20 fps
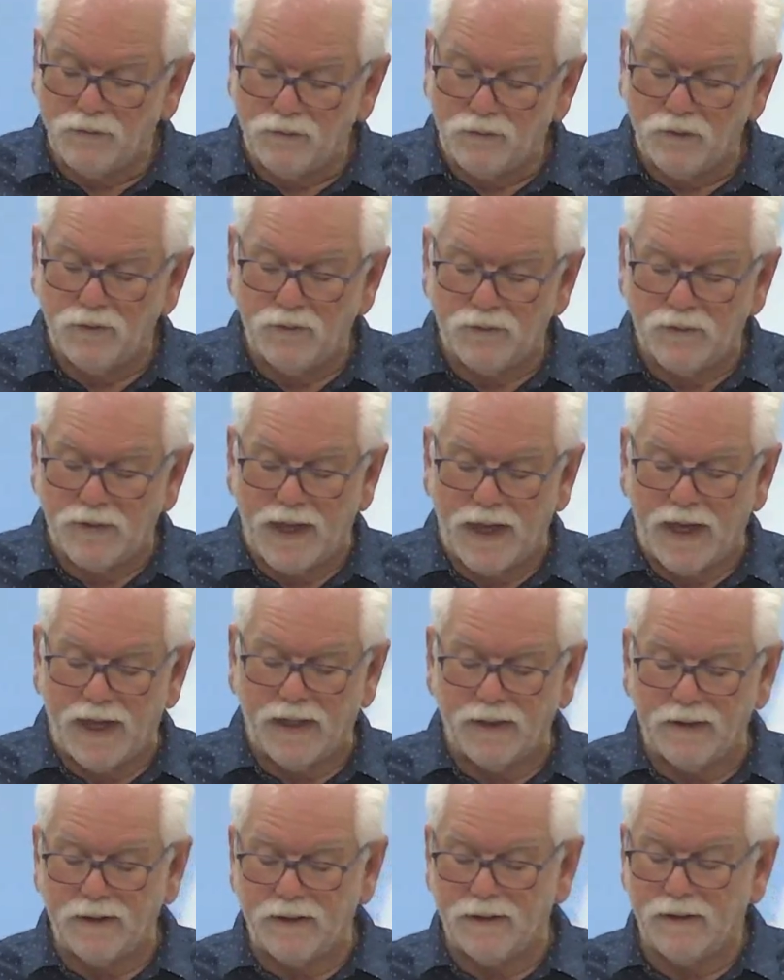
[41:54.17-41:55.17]
do
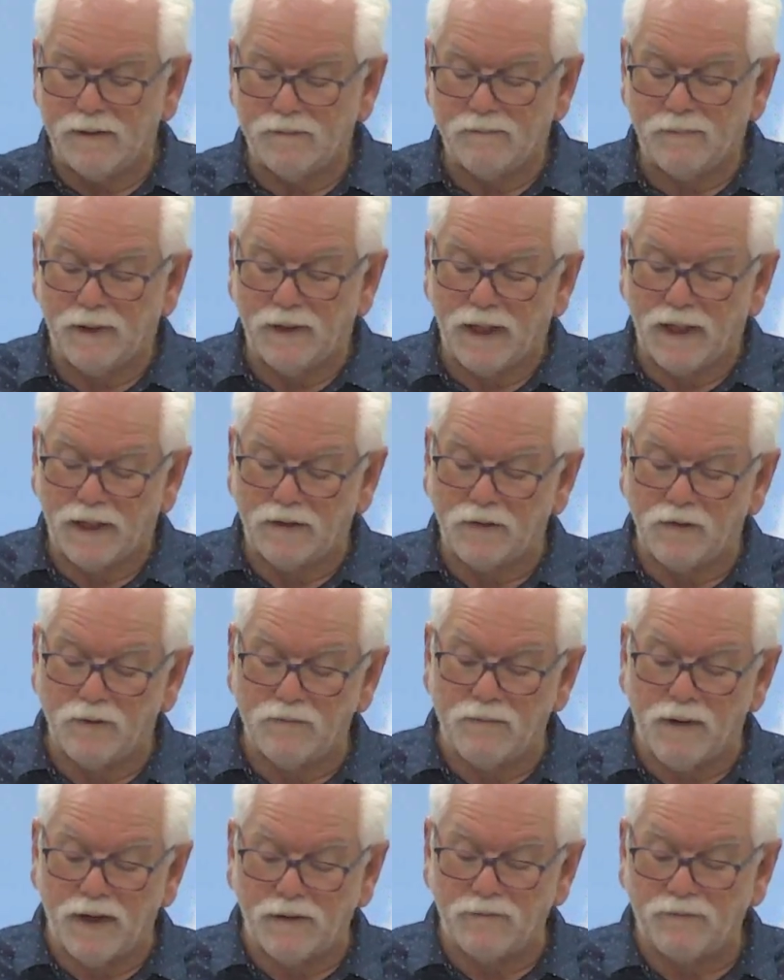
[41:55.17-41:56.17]
that, but I know
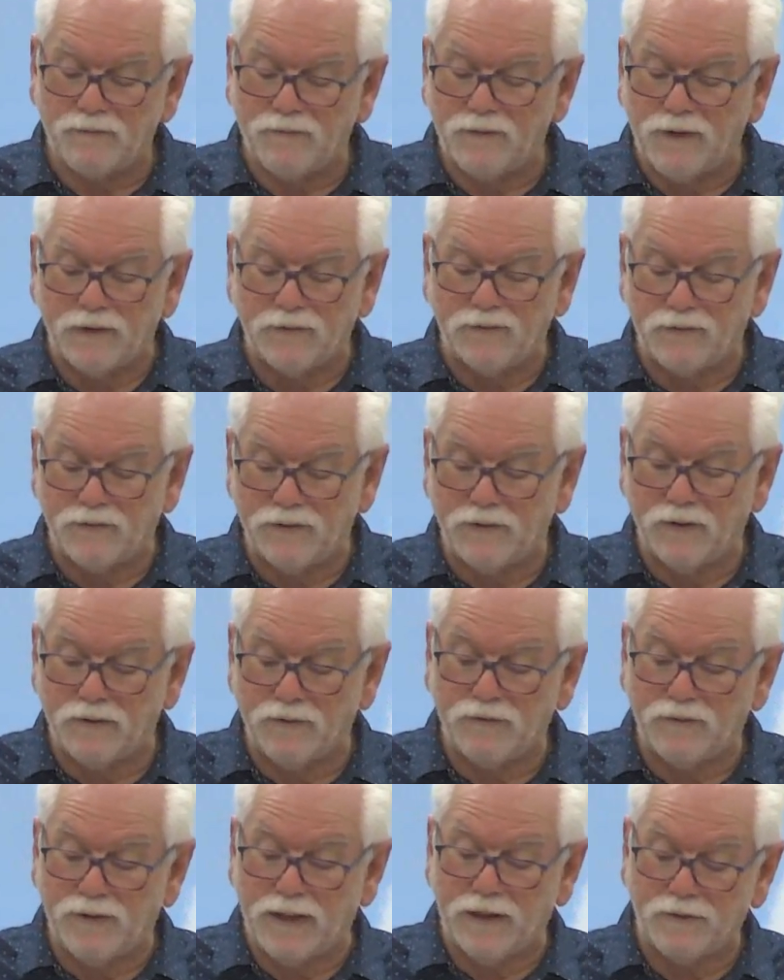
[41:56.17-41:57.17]
my flesh in
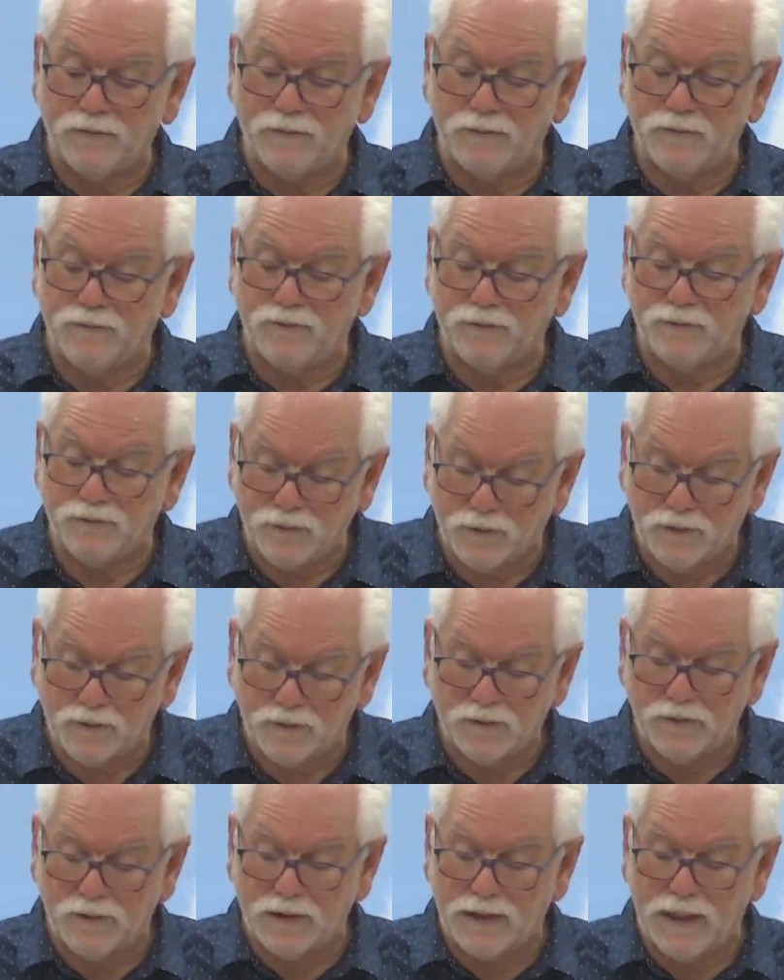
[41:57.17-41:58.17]
those days would
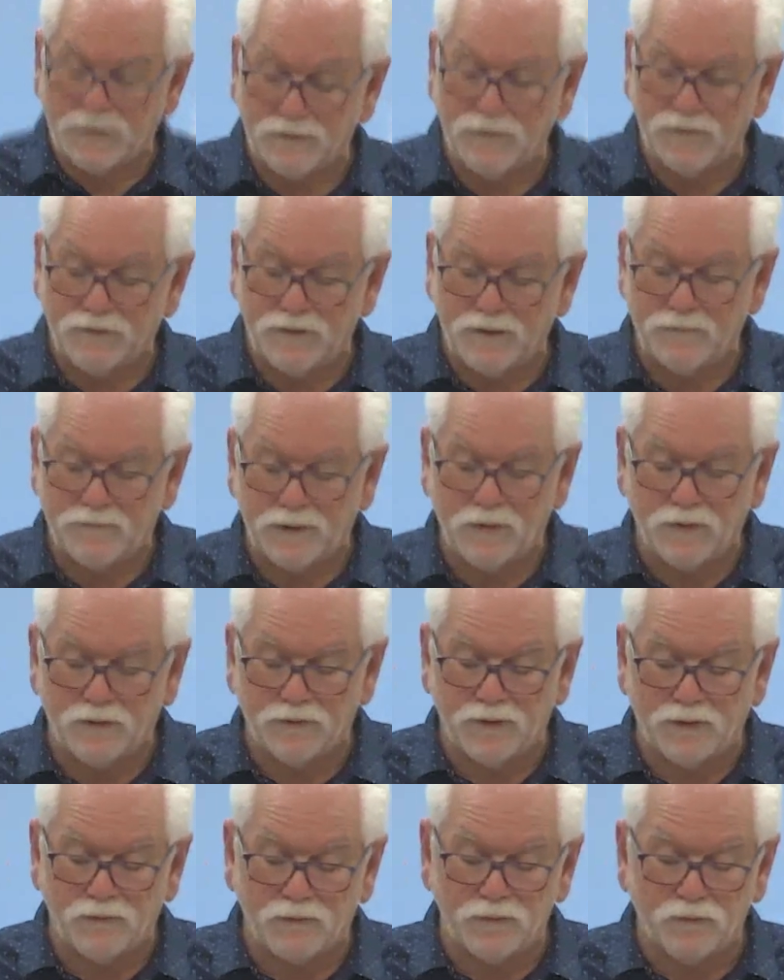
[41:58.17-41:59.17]
struggle against it
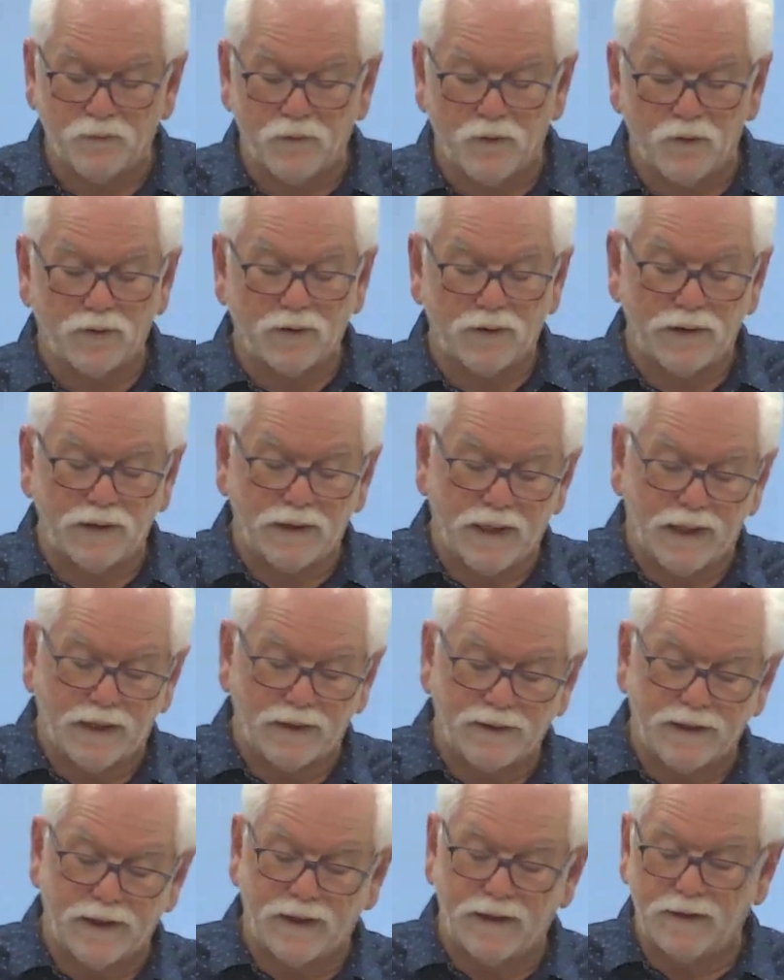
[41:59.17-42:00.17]
because I was working,
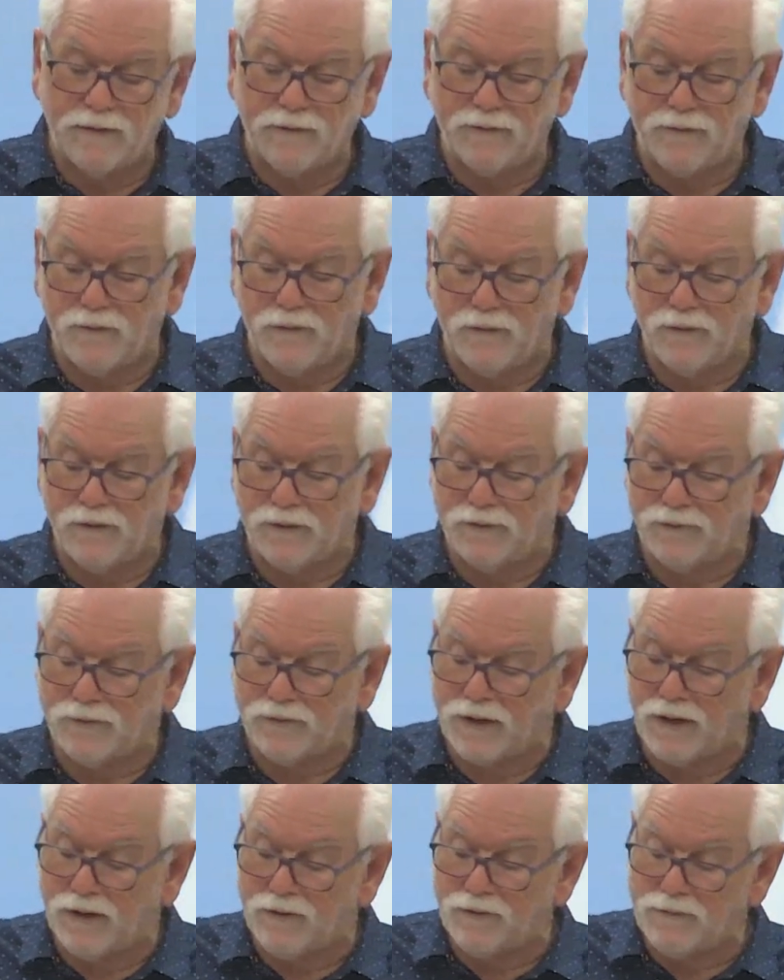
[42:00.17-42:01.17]
had kids, and all this
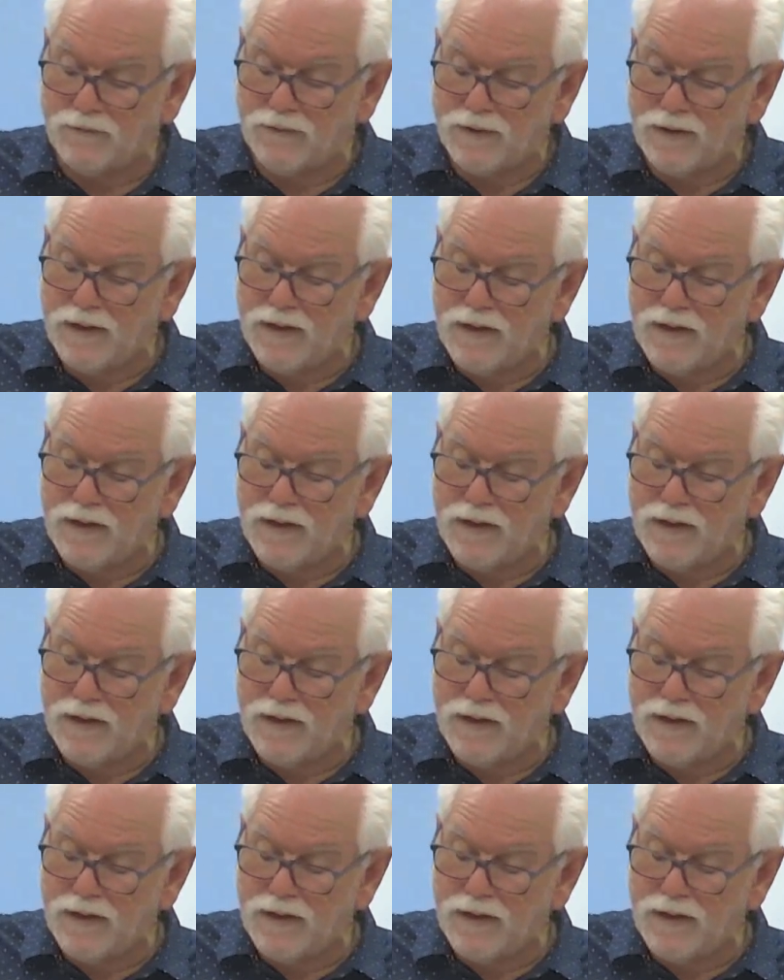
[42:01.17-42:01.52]
stuff.